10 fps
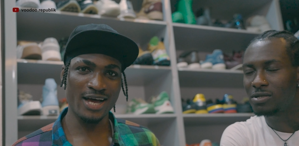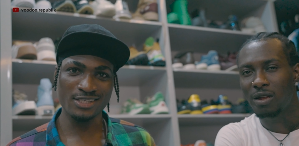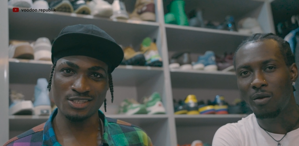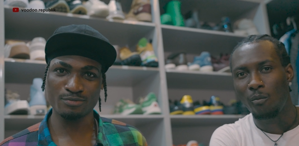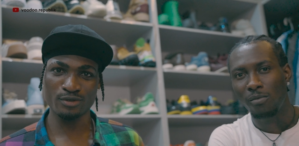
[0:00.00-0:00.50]

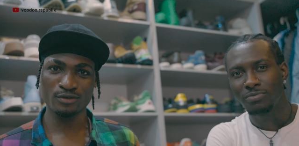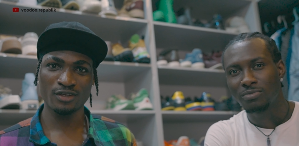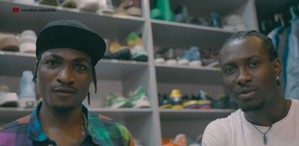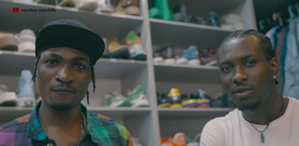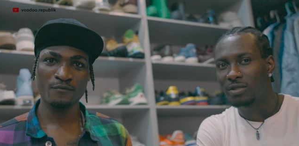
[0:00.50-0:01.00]
Speaker 1: has bro
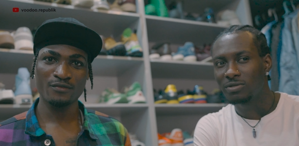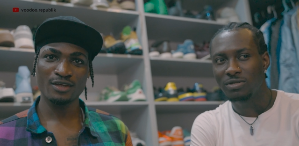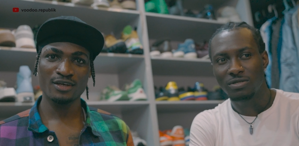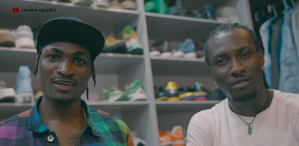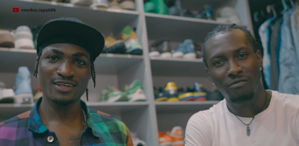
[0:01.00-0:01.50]

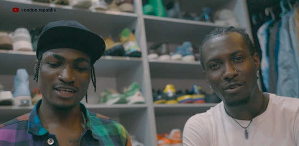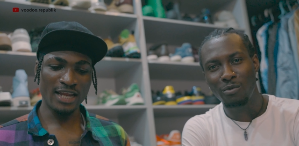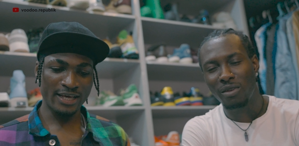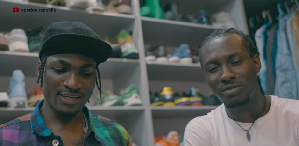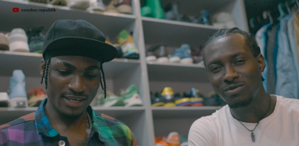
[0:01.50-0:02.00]
you feel
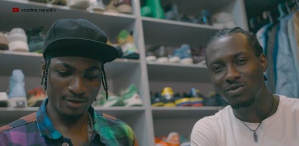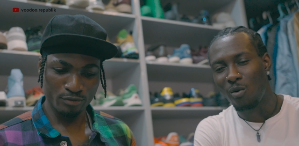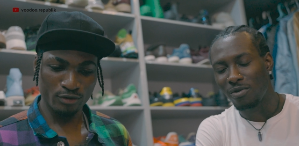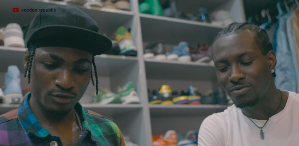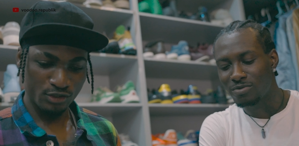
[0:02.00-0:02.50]
like me?
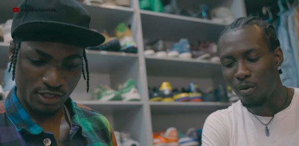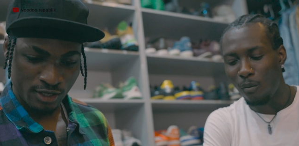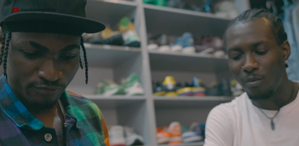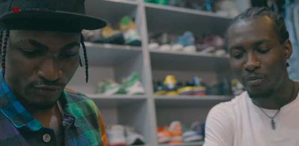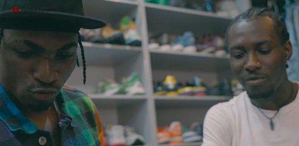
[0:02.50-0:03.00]
bro
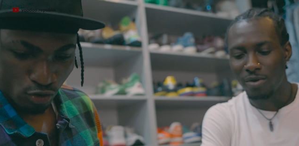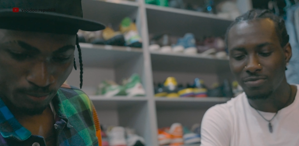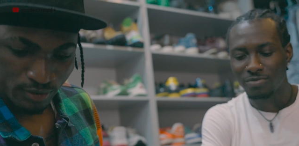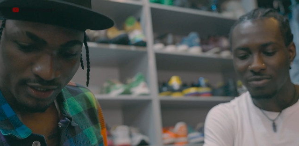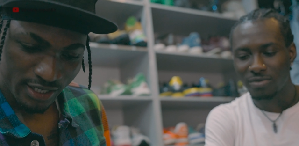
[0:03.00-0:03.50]
if he
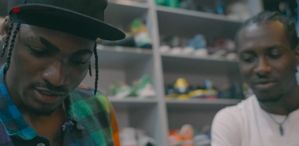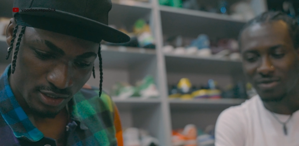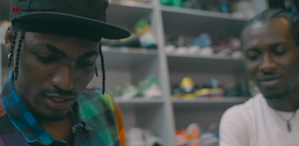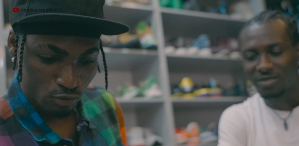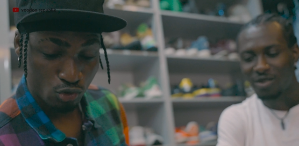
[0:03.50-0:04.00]
dropped
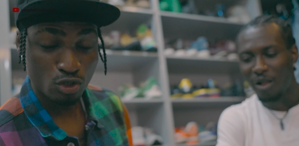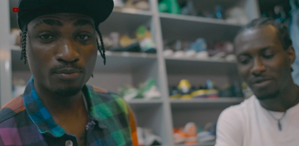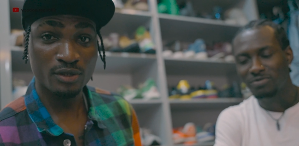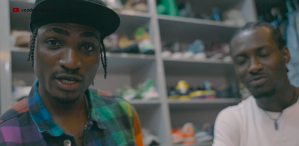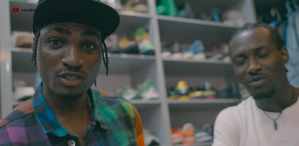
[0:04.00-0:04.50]
there's he could
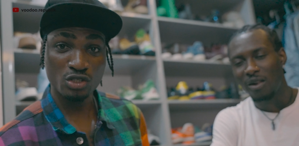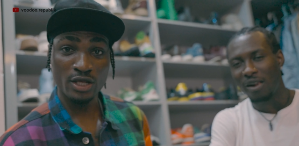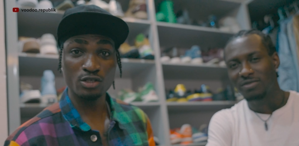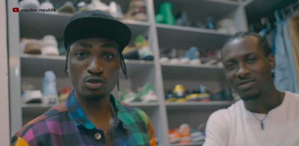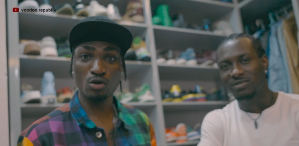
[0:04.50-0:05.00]
drop
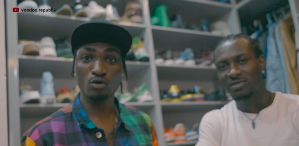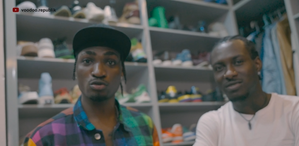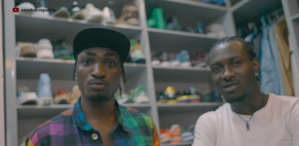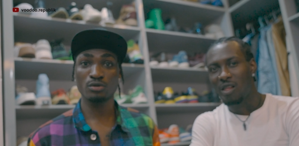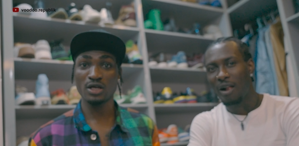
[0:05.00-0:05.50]
10
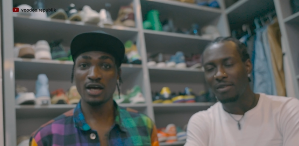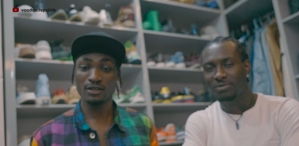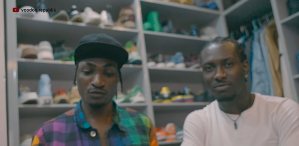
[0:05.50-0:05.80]
songs bro that